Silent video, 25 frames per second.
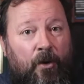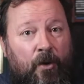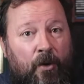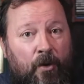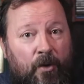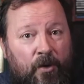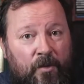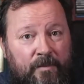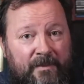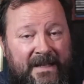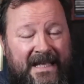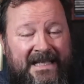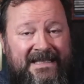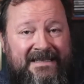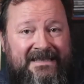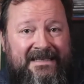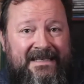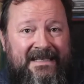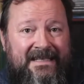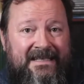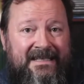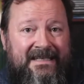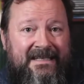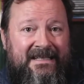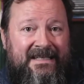
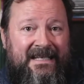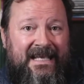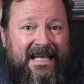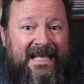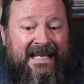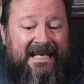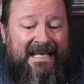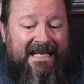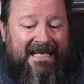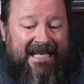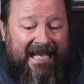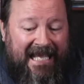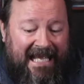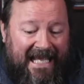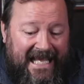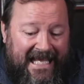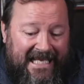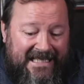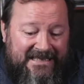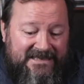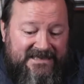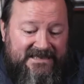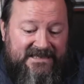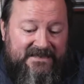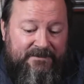augmented and
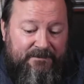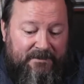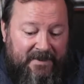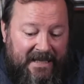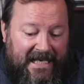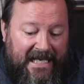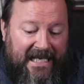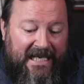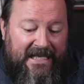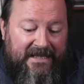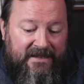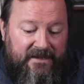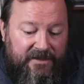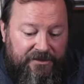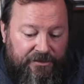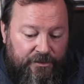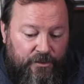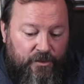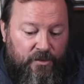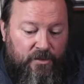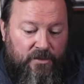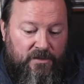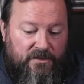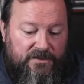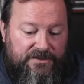enhanced by the
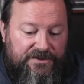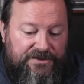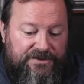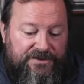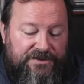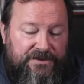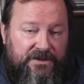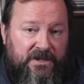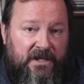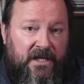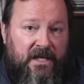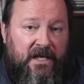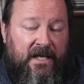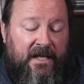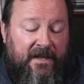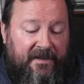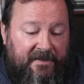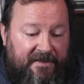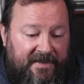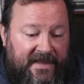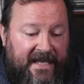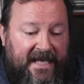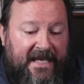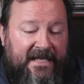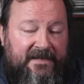tools
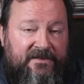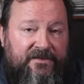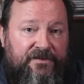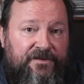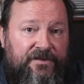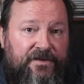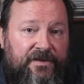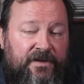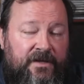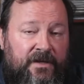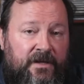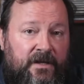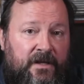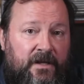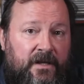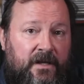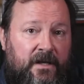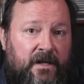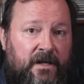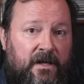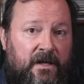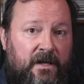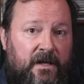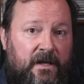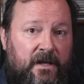that
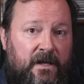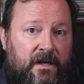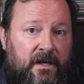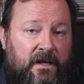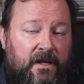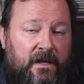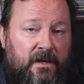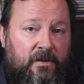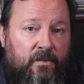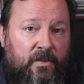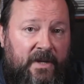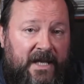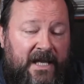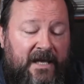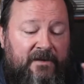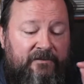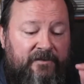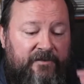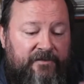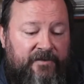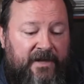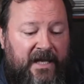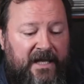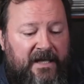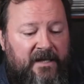we have
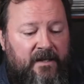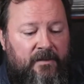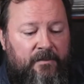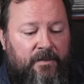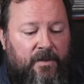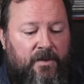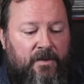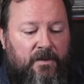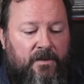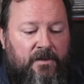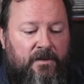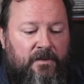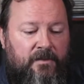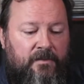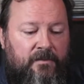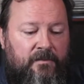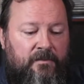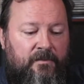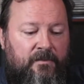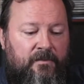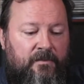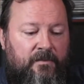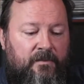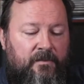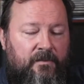available,
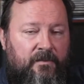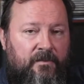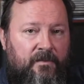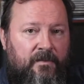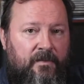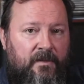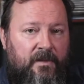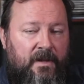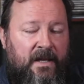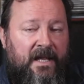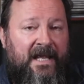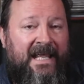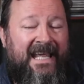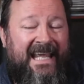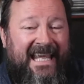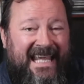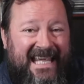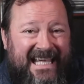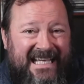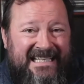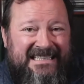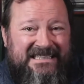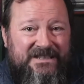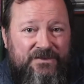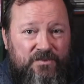
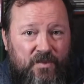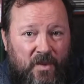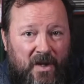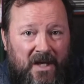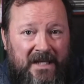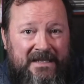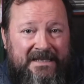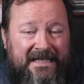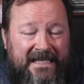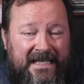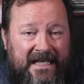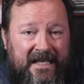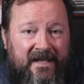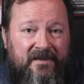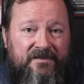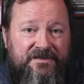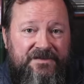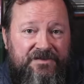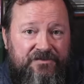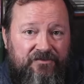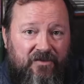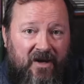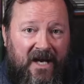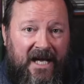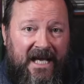is what
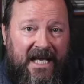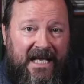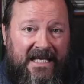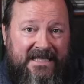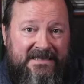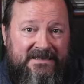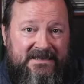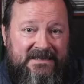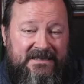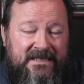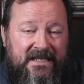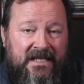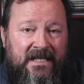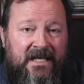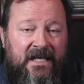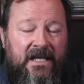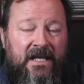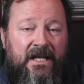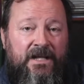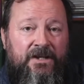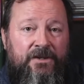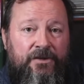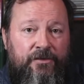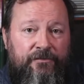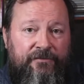gives rise
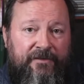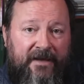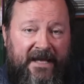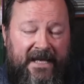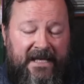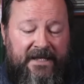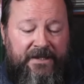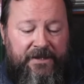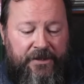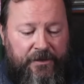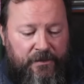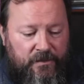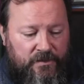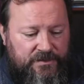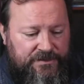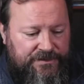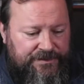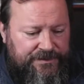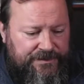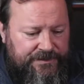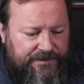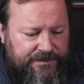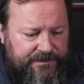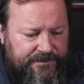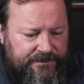to fake
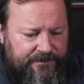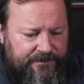news